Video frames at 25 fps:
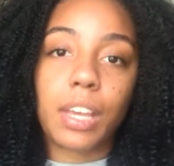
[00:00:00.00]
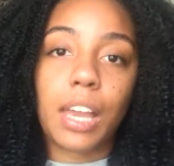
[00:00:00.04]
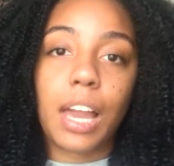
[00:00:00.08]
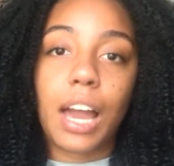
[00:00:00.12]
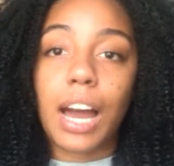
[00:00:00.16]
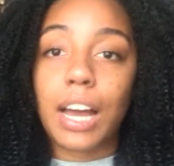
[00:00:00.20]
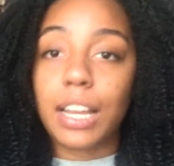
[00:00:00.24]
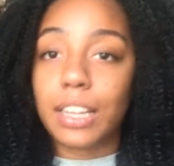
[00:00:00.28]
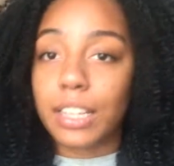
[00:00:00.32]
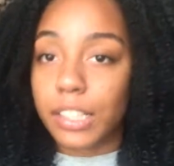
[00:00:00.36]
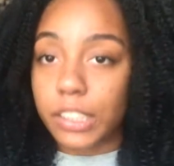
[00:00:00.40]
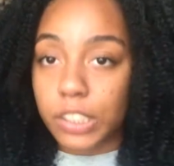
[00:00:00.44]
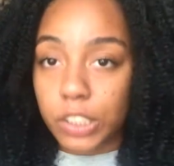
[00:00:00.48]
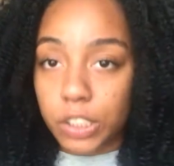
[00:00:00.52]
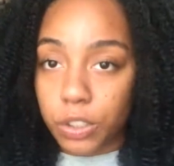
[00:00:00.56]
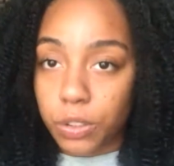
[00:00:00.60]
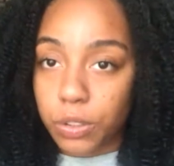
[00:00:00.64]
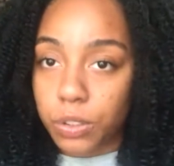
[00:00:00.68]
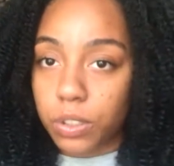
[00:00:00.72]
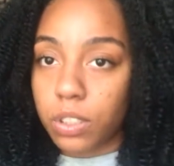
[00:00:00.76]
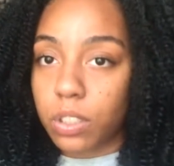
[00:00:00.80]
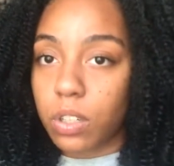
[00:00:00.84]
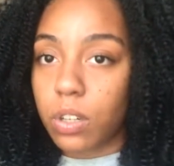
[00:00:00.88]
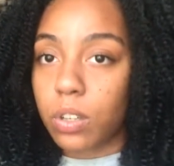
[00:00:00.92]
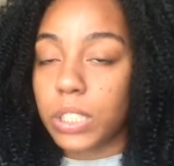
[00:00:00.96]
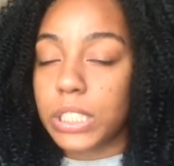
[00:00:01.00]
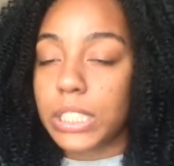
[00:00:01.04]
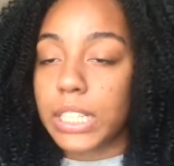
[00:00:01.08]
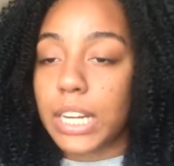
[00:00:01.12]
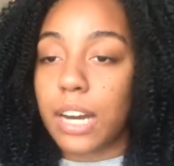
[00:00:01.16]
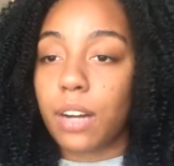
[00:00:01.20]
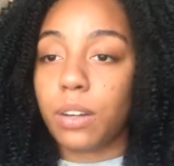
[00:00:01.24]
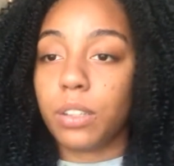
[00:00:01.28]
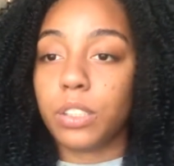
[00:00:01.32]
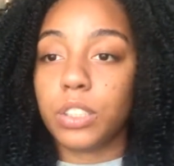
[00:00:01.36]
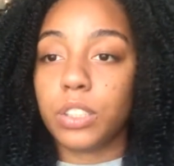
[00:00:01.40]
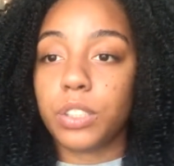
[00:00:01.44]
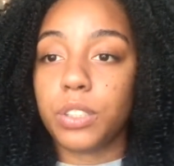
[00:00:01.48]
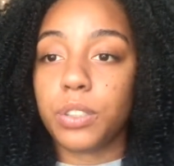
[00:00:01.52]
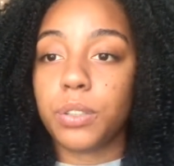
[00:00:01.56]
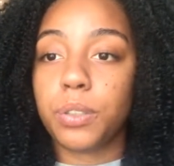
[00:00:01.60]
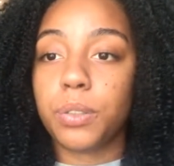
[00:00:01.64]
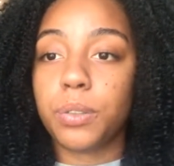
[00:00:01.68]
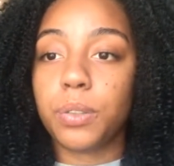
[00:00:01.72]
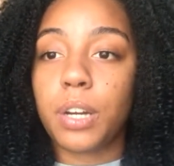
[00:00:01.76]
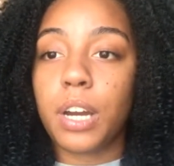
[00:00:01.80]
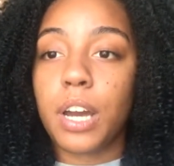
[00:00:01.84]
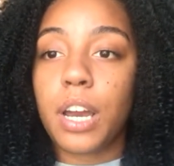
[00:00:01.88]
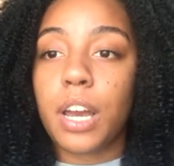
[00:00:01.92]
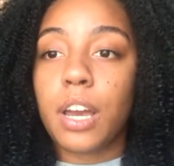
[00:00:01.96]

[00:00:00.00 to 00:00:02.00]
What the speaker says: I like to use the golden hour too.